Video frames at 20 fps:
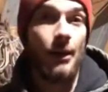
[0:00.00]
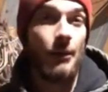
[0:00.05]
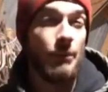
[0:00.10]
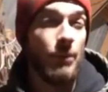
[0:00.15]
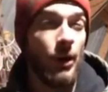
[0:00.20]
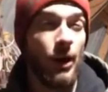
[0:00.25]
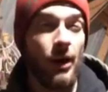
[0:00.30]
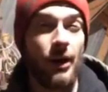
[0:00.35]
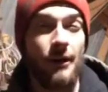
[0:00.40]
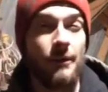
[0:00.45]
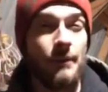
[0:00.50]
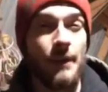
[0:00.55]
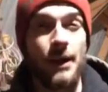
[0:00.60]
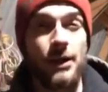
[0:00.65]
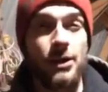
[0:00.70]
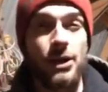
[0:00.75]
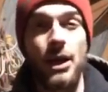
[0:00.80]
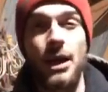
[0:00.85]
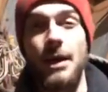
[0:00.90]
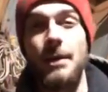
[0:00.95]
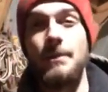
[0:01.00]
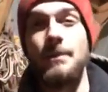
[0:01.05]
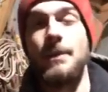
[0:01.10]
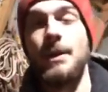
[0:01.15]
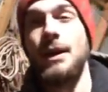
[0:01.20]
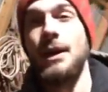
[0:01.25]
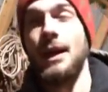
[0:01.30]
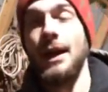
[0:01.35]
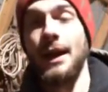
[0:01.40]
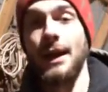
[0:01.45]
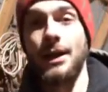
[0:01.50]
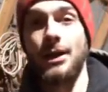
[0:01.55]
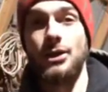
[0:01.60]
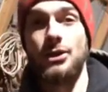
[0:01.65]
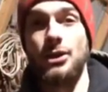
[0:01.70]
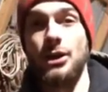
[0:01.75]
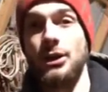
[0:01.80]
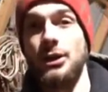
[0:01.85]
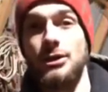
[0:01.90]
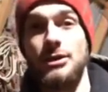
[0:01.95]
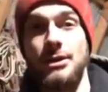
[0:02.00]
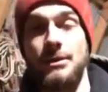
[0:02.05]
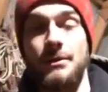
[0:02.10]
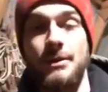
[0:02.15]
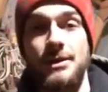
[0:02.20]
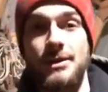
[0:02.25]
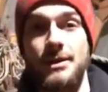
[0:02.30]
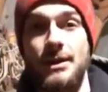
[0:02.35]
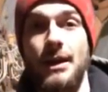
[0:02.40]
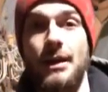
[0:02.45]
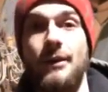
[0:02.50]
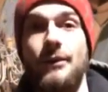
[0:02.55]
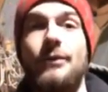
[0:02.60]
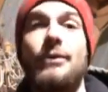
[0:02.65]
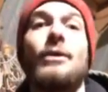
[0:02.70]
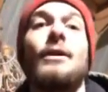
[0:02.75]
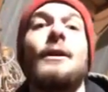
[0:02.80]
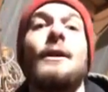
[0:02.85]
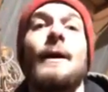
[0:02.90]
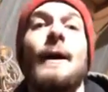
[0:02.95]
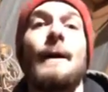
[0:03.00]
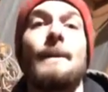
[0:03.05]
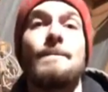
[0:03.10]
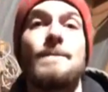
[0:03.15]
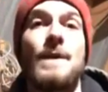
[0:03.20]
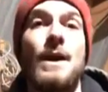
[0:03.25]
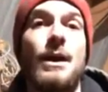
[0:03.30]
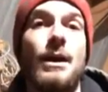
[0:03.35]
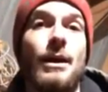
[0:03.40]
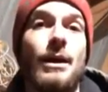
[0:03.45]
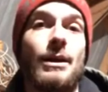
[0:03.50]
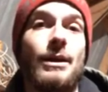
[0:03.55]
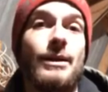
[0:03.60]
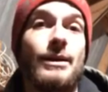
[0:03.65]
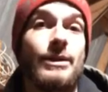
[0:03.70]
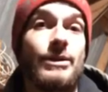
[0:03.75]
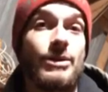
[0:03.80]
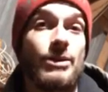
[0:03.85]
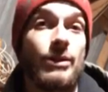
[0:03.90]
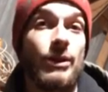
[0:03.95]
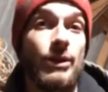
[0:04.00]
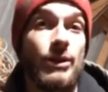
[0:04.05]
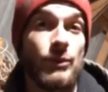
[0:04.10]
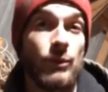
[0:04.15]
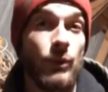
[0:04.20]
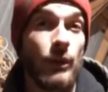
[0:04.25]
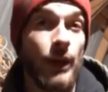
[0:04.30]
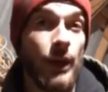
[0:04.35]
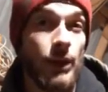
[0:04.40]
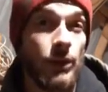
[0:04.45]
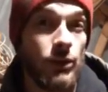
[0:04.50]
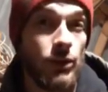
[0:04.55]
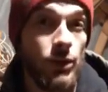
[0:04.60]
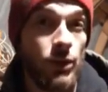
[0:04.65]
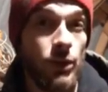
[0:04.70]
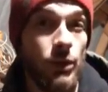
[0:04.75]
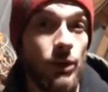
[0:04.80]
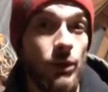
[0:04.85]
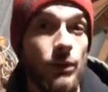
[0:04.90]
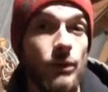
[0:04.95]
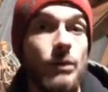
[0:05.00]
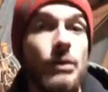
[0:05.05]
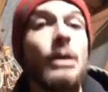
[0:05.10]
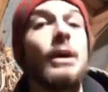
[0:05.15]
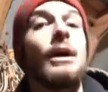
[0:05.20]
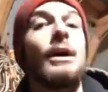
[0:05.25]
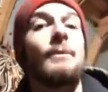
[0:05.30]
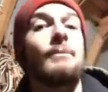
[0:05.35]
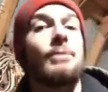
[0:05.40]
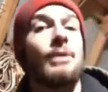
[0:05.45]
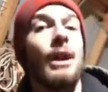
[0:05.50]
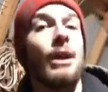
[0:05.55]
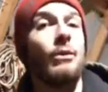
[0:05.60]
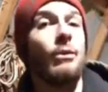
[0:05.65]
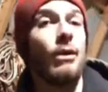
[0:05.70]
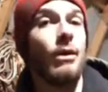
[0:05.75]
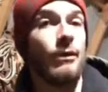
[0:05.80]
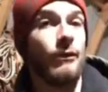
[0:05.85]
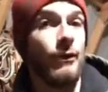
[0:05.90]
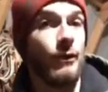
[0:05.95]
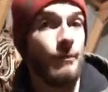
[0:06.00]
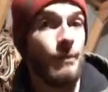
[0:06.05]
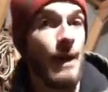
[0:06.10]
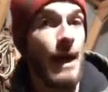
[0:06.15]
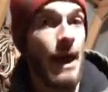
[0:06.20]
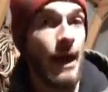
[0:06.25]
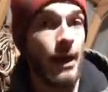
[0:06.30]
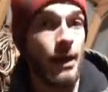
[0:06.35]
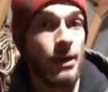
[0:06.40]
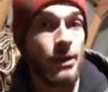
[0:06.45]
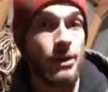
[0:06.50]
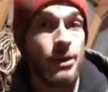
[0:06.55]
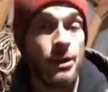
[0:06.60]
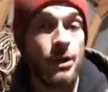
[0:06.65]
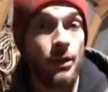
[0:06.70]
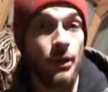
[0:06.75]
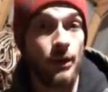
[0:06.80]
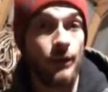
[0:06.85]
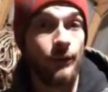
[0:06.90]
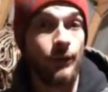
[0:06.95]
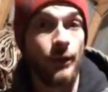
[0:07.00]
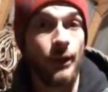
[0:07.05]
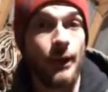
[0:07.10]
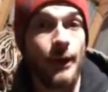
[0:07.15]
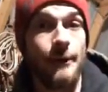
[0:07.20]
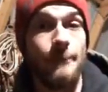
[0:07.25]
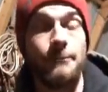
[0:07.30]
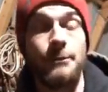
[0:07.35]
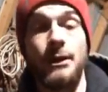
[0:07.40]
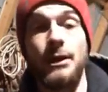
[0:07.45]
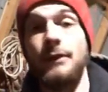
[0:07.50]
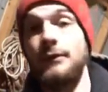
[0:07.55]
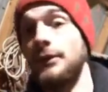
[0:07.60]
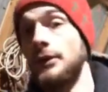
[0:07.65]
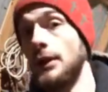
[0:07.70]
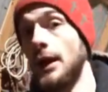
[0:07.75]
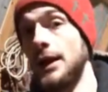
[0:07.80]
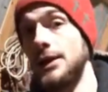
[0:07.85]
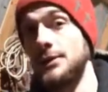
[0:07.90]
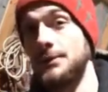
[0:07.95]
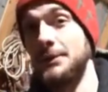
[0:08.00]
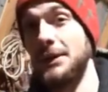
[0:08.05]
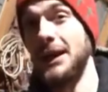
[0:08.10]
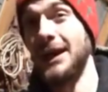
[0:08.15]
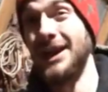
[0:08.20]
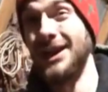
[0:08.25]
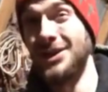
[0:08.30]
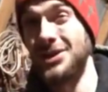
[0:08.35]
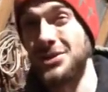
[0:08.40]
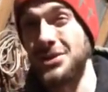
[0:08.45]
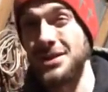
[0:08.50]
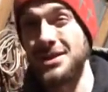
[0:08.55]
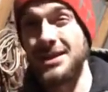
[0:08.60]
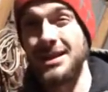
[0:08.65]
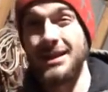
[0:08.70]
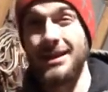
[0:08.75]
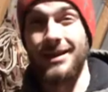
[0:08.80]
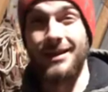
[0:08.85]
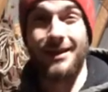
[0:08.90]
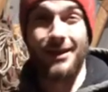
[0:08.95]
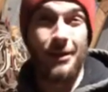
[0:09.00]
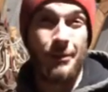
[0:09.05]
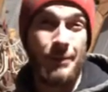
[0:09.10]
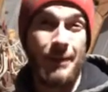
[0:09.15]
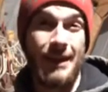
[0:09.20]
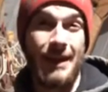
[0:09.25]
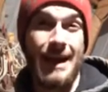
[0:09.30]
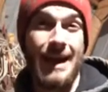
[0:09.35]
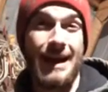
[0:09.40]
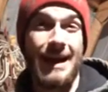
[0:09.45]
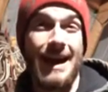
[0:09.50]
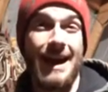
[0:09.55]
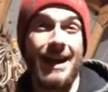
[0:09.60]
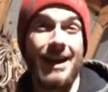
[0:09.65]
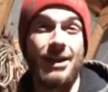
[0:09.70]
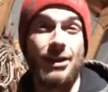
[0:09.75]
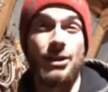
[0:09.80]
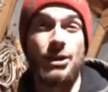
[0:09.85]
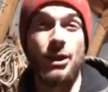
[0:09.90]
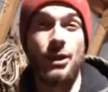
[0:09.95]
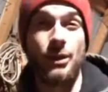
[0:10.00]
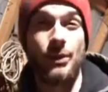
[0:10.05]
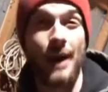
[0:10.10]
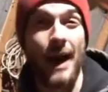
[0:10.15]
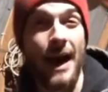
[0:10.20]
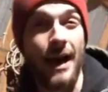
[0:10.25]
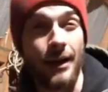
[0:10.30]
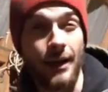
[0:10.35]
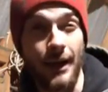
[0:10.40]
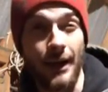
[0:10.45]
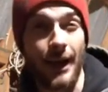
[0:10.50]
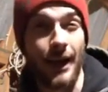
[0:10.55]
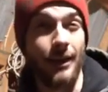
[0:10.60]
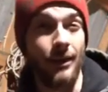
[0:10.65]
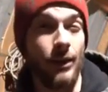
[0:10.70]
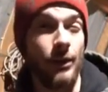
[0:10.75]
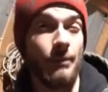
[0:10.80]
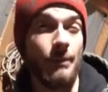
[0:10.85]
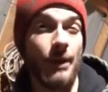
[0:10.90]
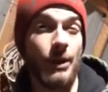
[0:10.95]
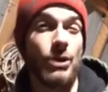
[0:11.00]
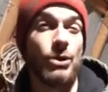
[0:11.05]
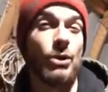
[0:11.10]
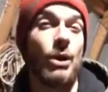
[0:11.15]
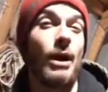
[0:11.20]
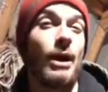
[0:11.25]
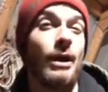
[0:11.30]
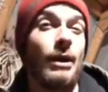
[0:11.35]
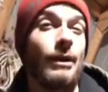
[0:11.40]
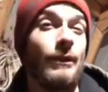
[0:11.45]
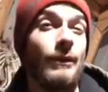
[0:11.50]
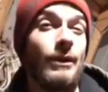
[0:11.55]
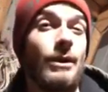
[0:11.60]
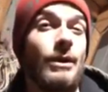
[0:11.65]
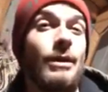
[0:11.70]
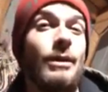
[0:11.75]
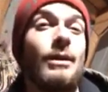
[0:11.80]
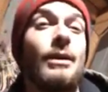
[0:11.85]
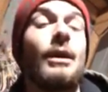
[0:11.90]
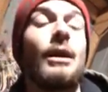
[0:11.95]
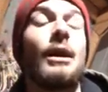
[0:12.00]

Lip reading: part of my job. I can show you some of the stuff. I'm not gonna disclose what I do, but I work for a package delivery company. If you guys would be interested in a little bit of that, I can show you how like I load my truck and everything.